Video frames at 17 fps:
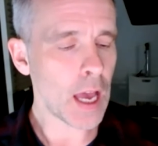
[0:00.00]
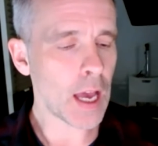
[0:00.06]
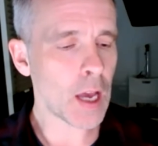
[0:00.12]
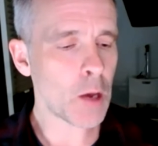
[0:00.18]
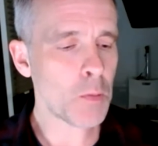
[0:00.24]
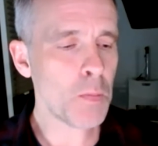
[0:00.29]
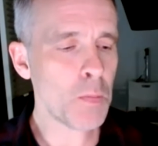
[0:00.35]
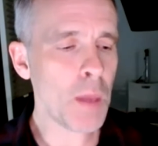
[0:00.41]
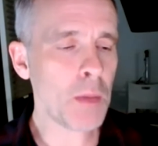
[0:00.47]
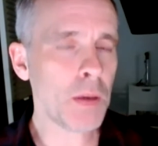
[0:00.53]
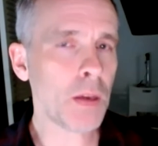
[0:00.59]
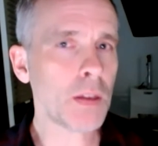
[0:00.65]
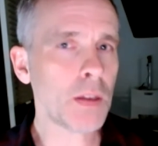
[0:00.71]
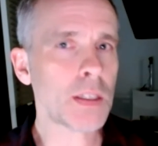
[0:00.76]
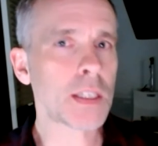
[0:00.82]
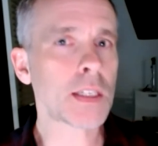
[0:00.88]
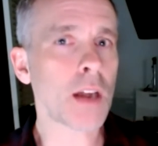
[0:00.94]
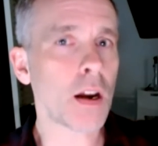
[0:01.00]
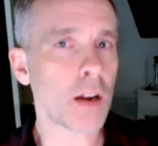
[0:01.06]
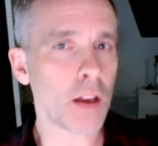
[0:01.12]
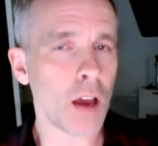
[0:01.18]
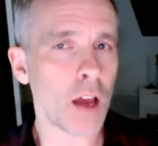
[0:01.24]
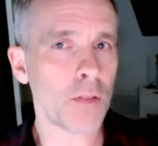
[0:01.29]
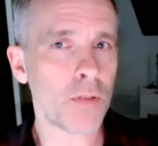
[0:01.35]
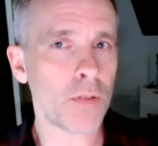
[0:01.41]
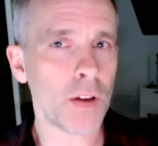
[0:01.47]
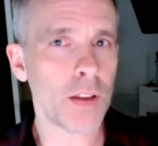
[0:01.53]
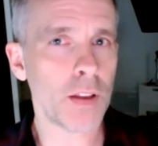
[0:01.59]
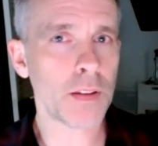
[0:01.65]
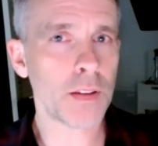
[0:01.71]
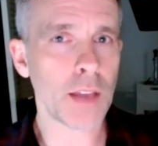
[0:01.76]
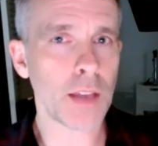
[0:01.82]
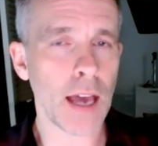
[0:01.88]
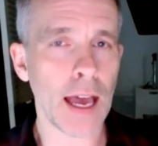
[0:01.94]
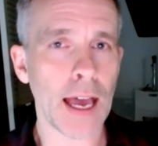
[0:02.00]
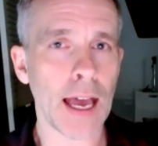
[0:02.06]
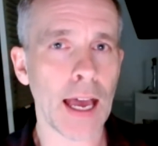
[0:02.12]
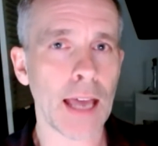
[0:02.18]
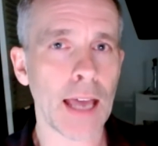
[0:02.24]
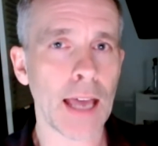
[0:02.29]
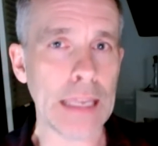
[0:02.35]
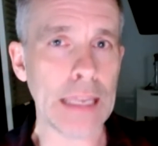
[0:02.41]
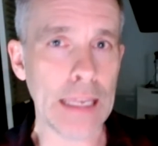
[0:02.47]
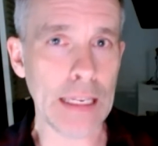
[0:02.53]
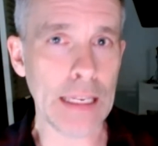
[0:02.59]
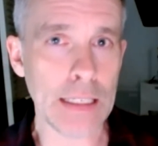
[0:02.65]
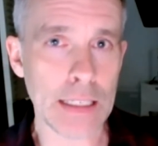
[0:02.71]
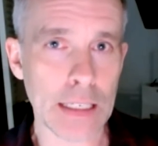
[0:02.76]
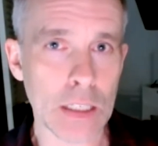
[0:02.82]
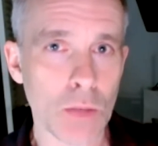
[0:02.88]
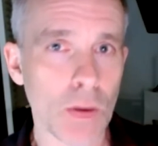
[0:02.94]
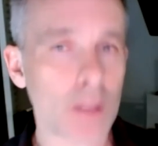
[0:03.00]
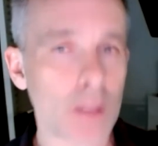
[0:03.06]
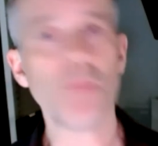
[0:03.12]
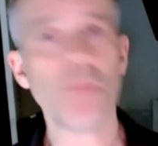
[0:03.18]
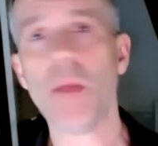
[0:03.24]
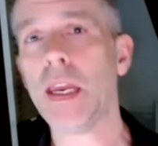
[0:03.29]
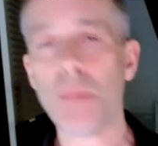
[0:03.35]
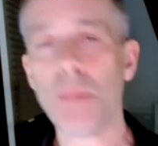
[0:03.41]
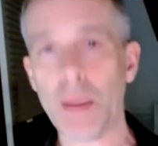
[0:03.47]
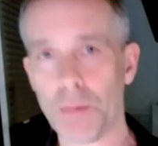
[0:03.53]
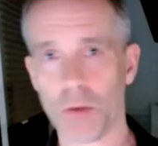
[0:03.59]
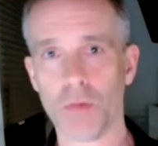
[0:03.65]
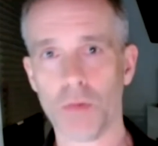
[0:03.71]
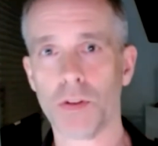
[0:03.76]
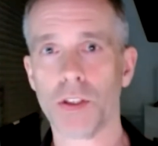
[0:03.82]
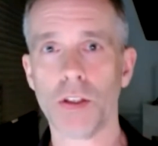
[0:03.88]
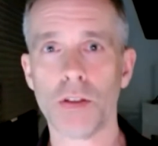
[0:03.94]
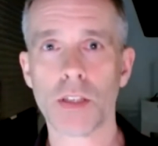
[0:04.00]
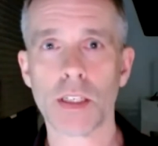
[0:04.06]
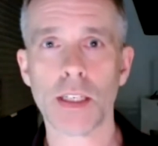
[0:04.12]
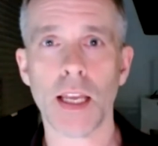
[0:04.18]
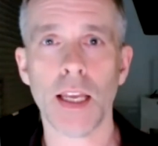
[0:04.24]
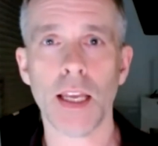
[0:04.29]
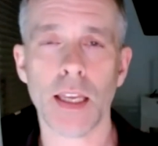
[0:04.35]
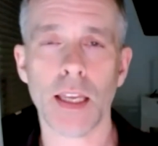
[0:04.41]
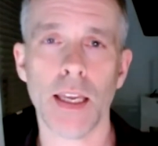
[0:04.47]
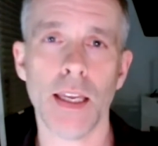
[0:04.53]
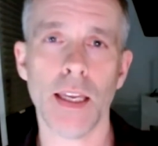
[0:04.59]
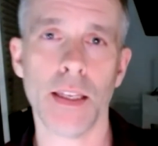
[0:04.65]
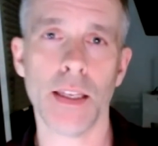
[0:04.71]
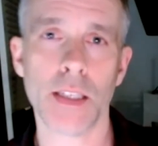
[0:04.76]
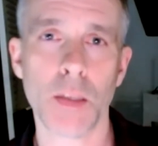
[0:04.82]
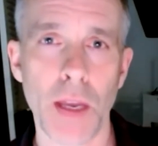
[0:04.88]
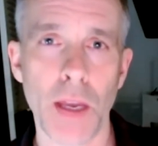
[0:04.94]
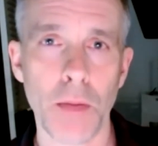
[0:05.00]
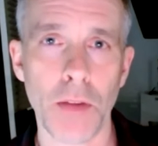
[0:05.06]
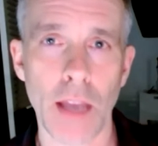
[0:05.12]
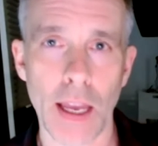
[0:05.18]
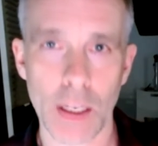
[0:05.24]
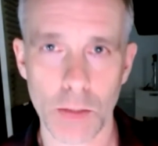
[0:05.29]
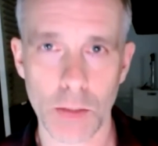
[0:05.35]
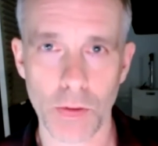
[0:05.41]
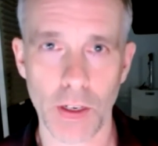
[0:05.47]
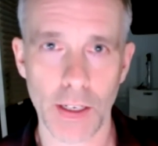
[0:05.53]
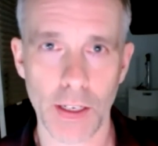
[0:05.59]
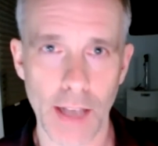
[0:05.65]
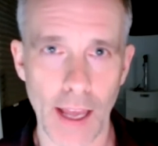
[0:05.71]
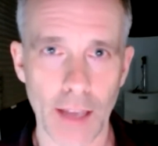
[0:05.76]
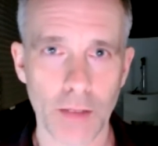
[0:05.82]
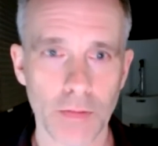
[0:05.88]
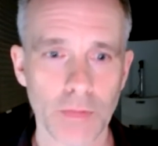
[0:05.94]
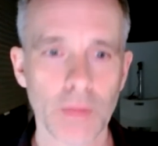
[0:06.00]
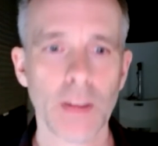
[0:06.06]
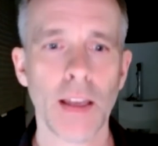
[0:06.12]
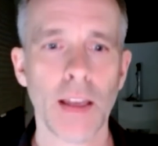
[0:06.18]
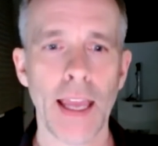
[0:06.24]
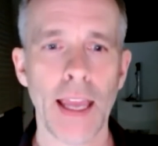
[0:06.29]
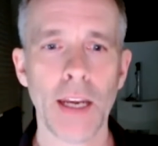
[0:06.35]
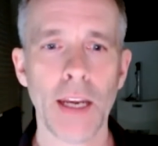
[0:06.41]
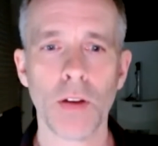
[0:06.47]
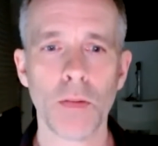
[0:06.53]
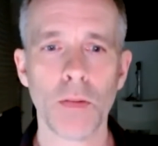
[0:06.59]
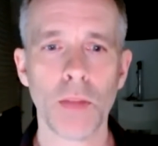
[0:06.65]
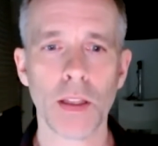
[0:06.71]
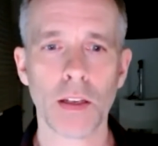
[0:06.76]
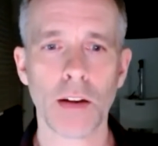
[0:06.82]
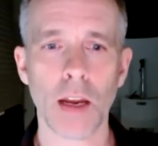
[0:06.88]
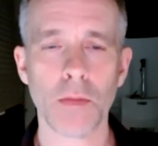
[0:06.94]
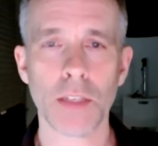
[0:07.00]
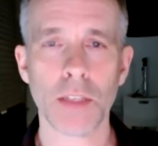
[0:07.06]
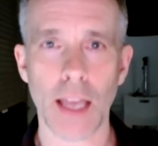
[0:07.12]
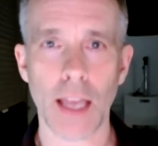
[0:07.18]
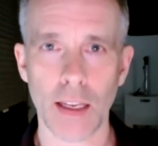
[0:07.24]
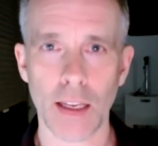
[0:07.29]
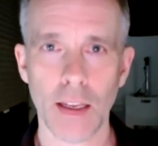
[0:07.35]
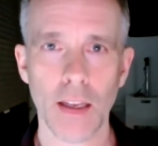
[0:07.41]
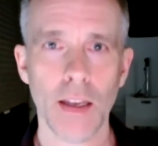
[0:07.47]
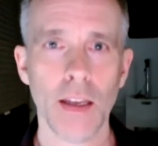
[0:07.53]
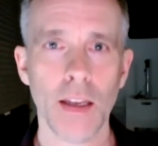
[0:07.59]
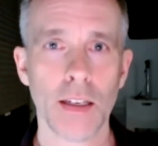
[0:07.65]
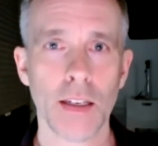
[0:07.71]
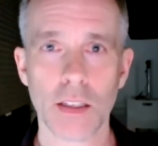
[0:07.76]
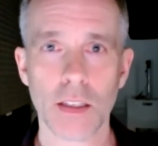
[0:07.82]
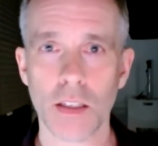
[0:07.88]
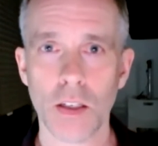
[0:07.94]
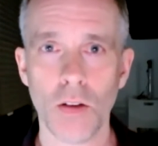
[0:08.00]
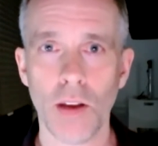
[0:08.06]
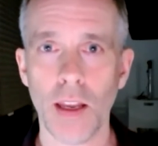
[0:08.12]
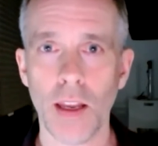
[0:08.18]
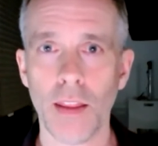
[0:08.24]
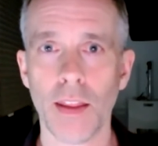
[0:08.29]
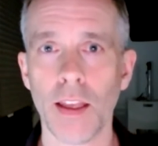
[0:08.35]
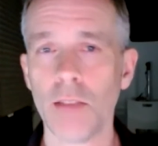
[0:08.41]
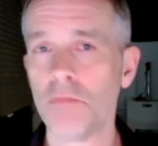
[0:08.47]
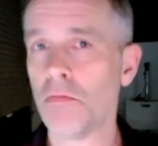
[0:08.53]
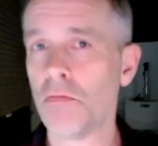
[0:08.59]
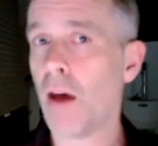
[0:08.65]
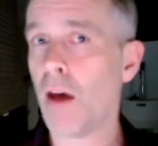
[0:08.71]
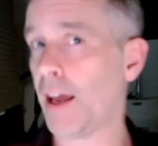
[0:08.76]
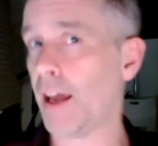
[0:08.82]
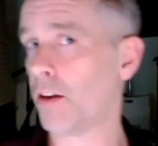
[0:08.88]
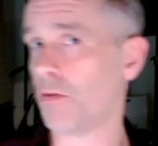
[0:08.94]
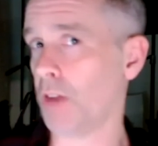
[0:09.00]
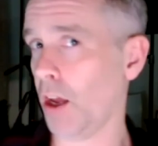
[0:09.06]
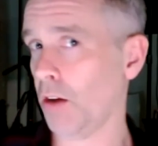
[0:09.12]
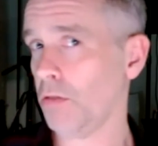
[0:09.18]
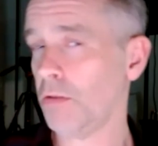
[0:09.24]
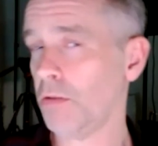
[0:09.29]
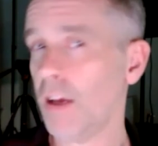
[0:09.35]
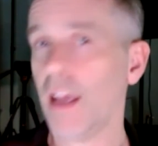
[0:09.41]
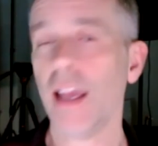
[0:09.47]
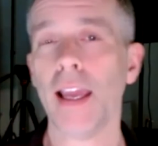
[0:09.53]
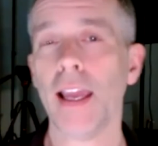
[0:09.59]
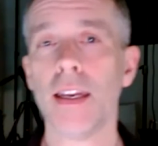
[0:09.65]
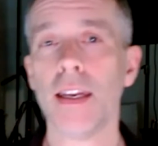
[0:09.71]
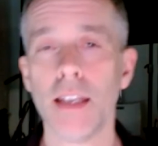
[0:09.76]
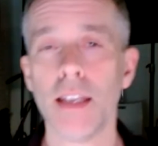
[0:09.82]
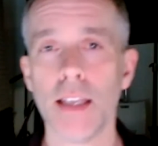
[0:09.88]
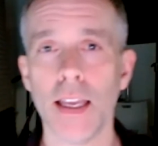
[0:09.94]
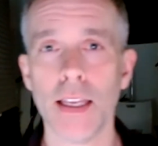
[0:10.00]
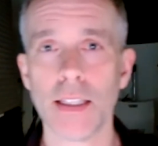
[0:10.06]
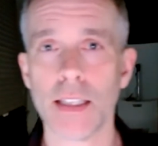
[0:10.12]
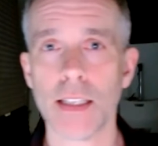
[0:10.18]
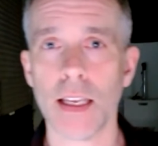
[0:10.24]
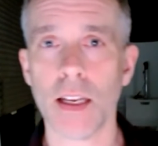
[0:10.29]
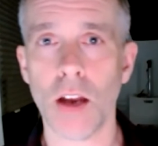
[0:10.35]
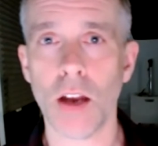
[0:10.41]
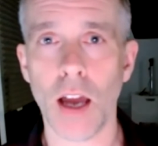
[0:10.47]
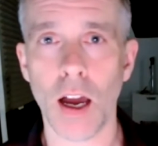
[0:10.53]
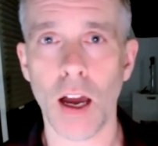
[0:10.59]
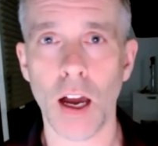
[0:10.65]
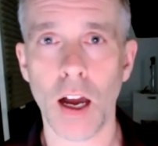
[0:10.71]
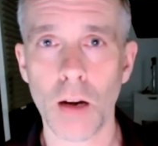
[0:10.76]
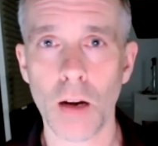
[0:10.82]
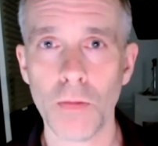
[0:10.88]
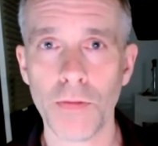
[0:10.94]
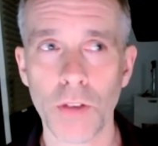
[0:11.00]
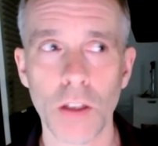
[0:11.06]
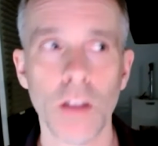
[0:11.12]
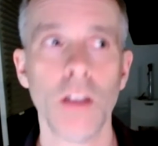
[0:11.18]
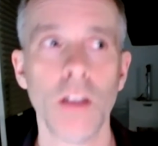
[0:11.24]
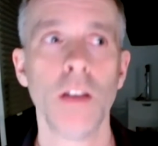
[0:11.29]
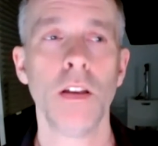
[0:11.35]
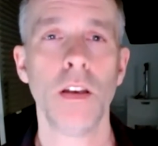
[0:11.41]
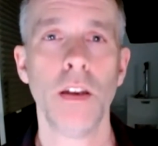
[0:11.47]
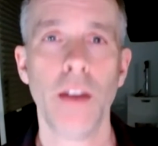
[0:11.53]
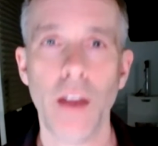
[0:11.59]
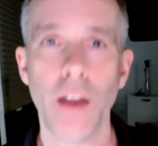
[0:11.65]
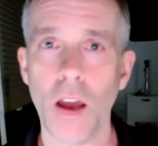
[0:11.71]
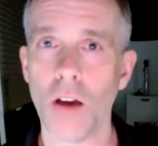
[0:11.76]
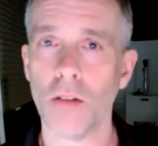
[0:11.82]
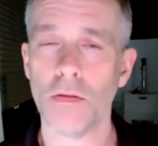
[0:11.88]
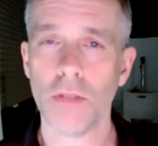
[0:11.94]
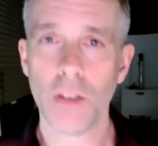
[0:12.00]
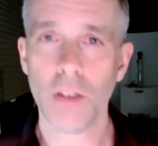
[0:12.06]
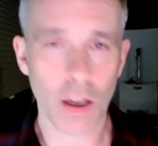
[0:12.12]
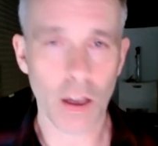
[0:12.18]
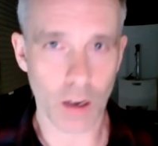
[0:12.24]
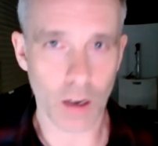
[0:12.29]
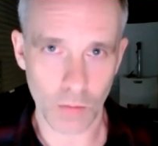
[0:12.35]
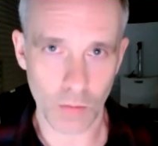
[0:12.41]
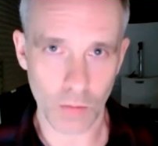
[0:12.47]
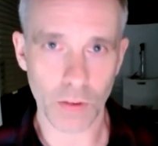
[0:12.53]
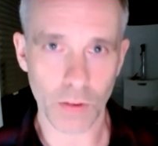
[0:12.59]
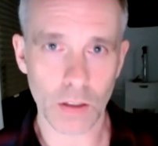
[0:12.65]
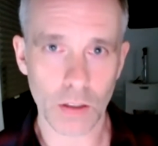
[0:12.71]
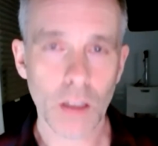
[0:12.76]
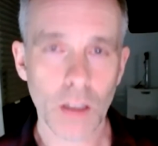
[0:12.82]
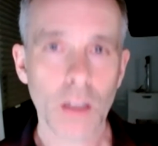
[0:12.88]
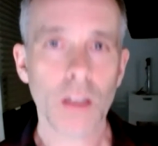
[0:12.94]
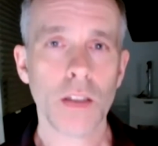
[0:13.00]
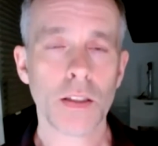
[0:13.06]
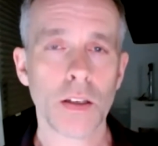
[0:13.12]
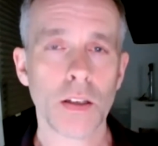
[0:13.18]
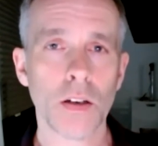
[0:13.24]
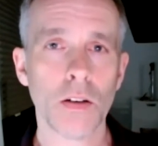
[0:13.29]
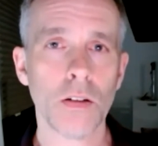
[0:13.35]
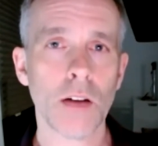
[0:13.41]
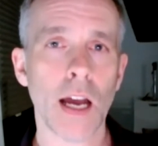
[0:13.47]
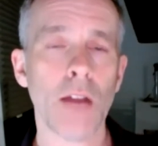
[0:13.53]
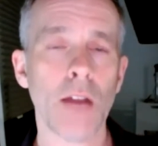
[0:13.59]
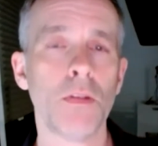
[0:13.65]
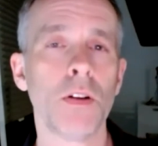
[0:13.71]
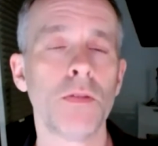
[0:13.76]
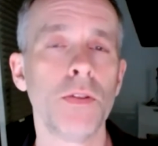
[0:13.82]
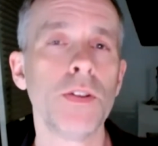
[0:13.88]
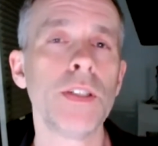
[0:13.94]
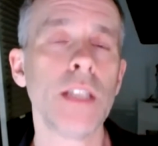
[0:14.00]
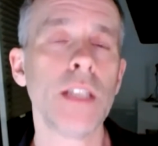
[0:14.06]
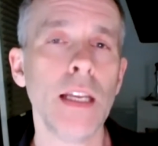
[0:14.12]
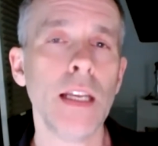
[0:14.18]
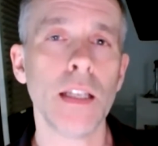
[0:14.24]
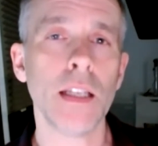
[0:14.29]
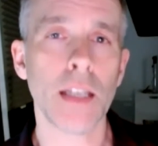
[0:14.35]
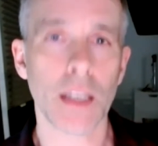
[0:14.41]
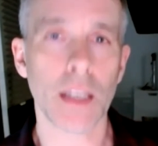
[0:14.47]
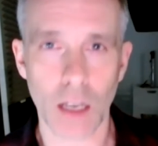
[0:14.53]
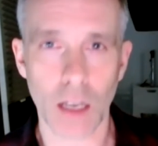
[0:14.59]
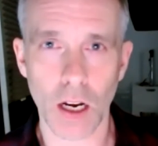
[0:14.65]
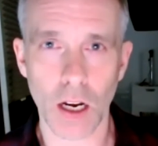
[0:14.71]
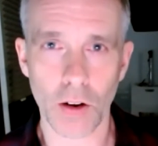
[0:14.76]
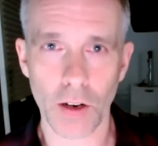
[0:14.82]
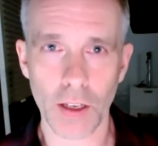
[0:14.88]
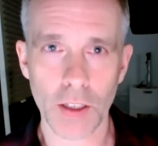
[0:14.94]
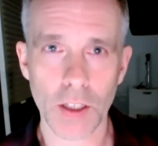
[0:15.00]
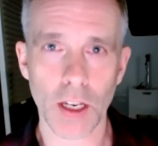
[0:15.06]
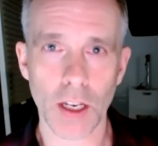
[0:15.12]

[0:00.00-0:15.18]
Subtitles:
maybe starting off with the easiest one that many people will choose to take is a baby aspirin a day. 81 milligrams a day. Does it do anything? I don't know. And is it harmful? No, not harmful. So I will routinely encourage